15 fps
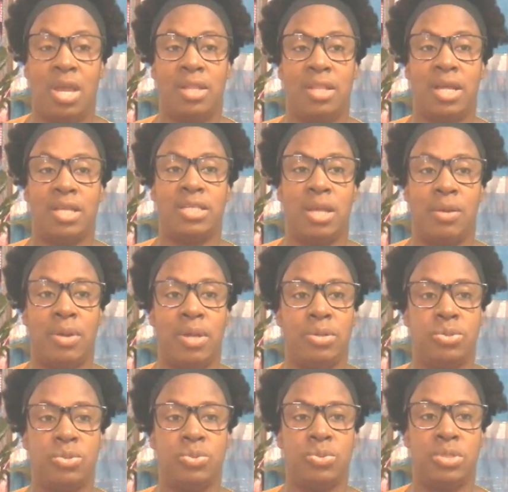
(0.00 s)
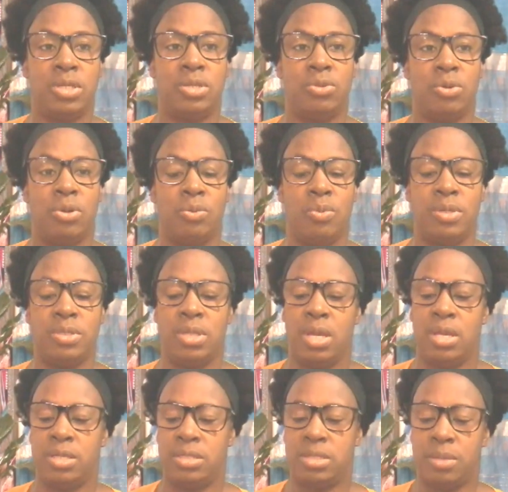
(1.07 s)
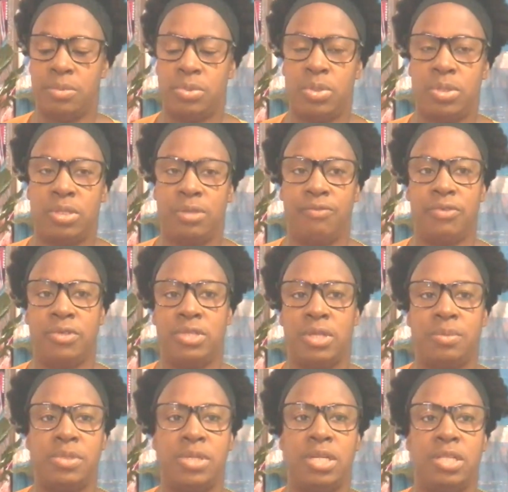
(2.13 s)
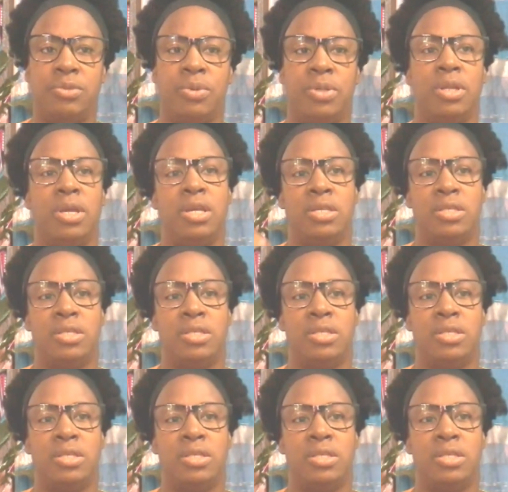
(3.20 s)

That's how I used to say it always. Psalms 23, Psalms 91.